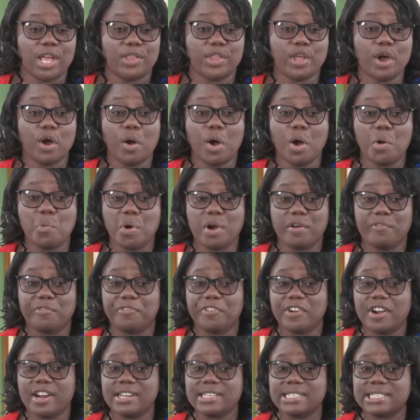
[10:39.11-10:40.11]
Now, our
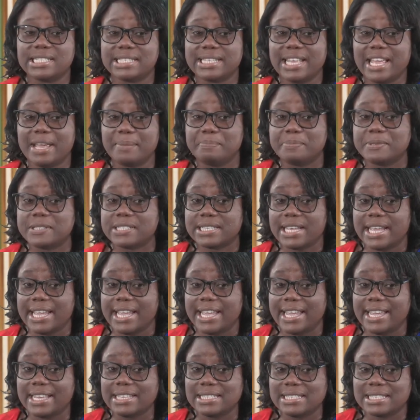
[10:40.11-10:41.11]
first step
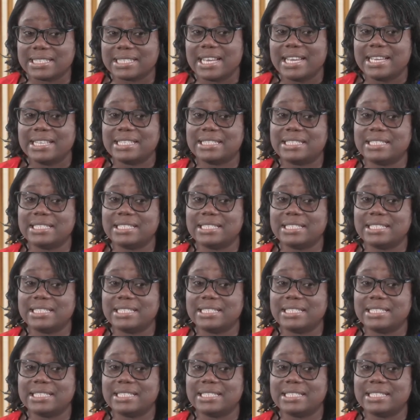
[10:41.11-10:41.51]
says